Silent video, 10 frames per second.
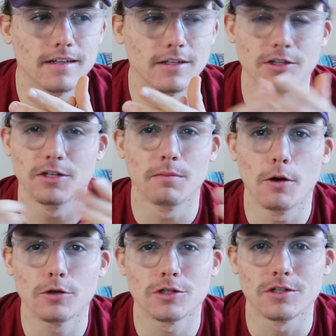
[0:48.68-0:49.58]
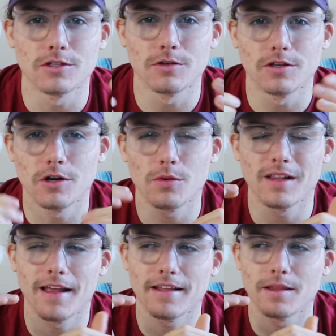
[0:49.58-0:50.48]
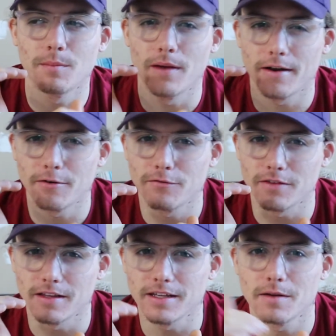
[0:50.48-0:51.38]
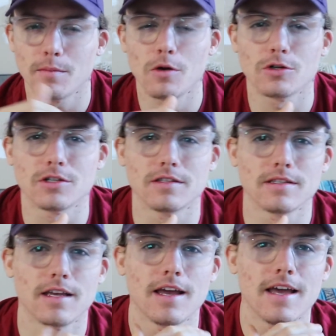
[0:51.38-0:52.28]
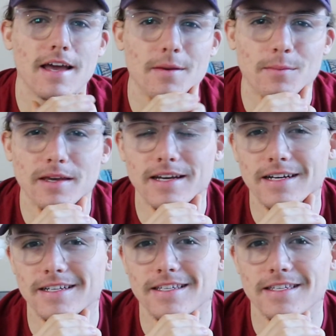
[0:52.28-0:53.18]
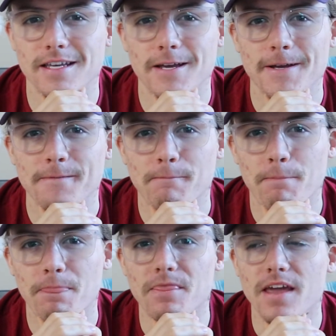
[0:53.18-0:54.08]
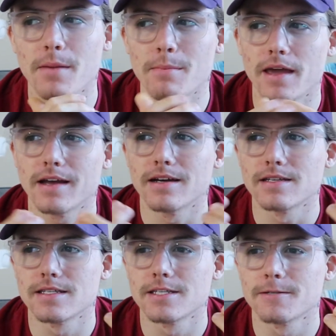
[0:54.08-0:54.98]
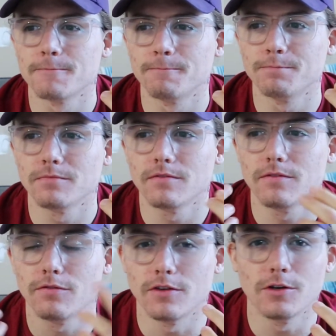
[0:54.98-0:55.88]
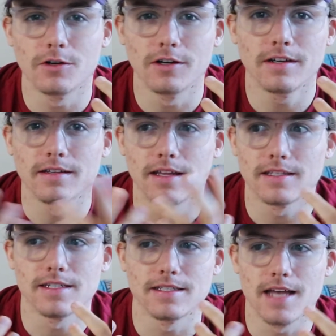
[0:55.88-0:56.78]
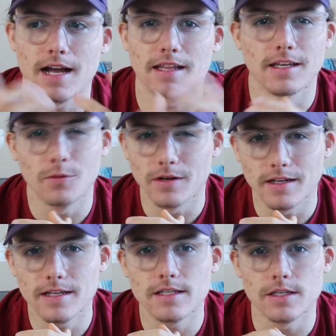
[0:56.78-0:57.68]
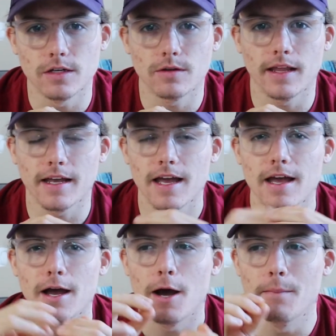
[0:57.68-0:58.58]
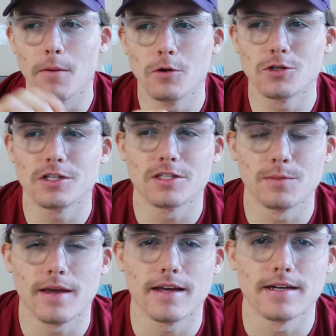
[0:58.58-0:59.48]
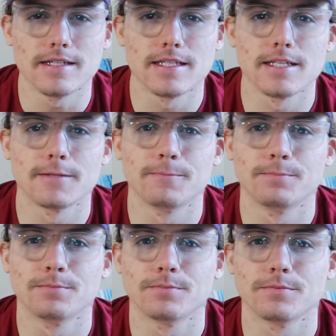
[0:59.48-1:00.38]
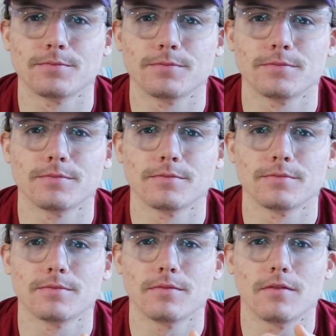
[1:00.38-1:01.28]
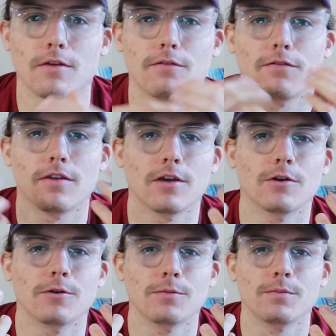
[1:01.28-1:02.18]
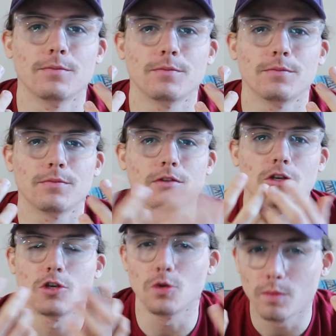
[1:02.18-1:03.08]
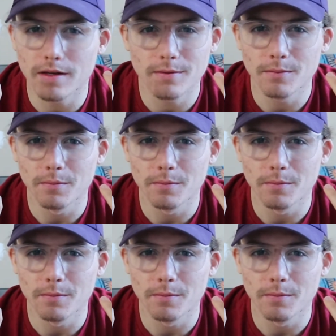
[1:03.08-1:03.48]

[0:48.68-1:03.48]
good emotions, though. We like the better feeling emotions because they make us feel good. That's exactly what it is. Emotions make us feel human.